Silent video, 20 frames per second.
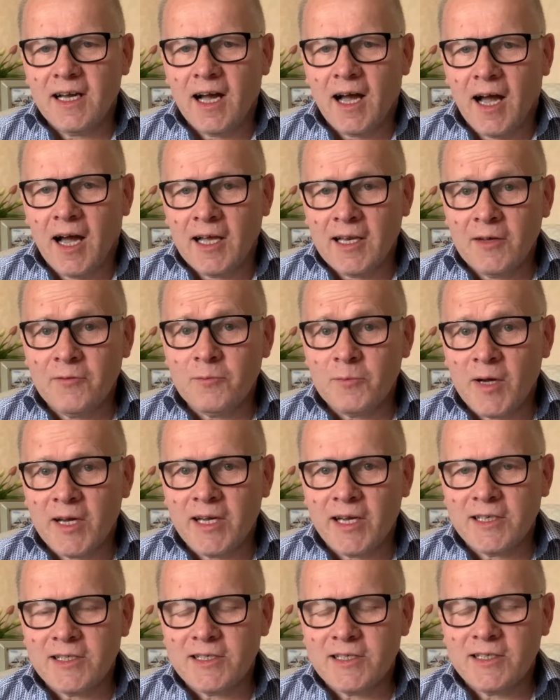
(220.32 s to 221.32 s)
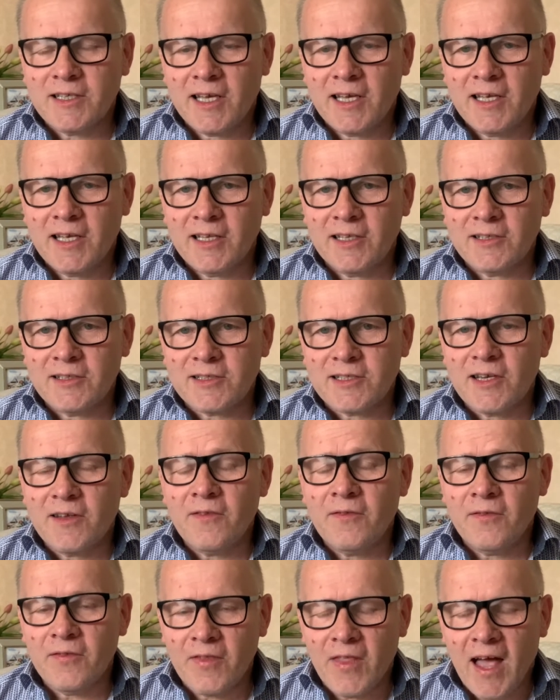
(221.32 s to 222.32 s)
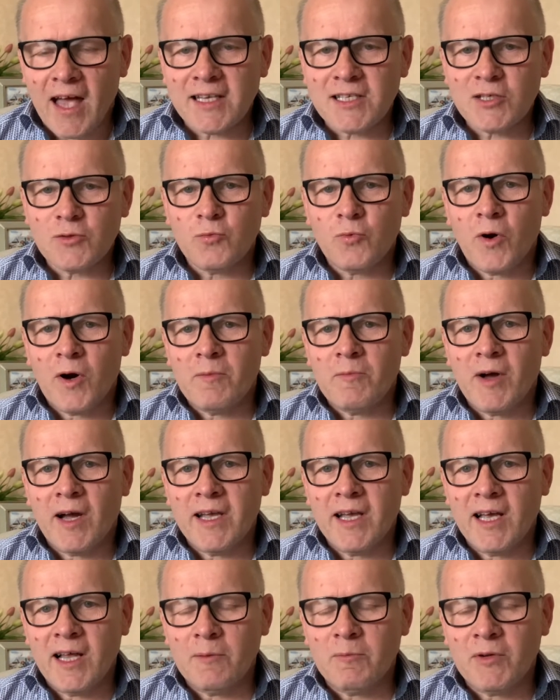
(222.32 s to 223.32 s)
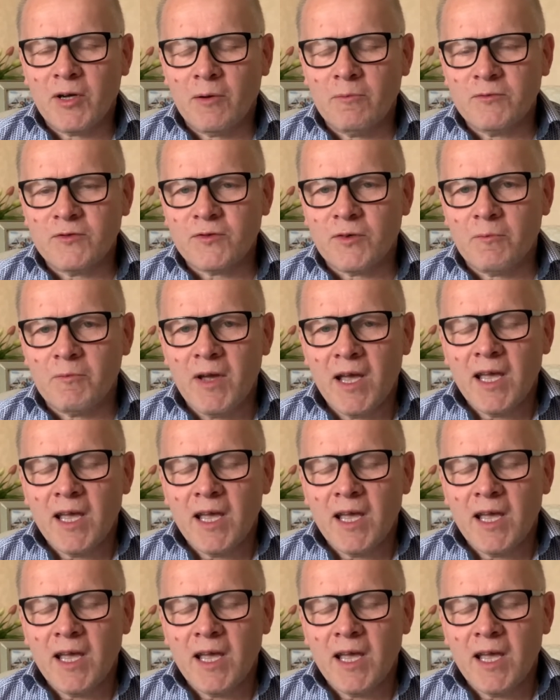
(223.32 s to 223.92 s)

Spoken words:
I lift my eyes to the hills. That's where my help comes from.